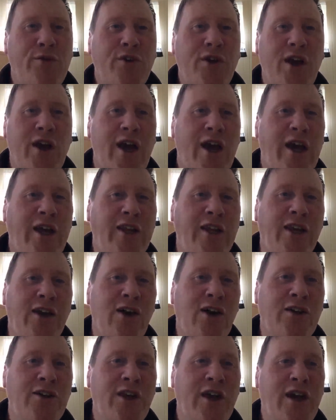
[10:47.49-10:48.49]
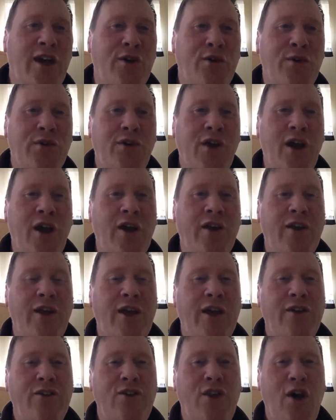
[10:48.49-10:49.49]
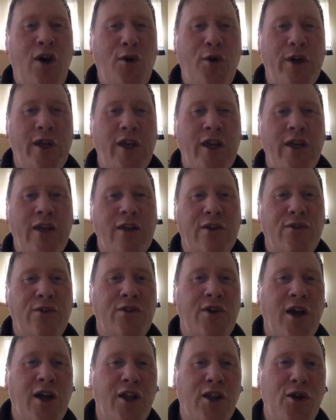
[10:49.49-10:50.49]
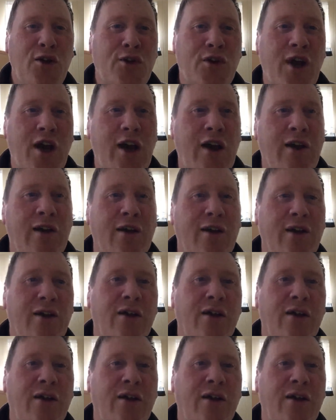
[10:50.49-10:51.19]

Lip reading: We got Eddie on there. We've got Noe. We've got Luca.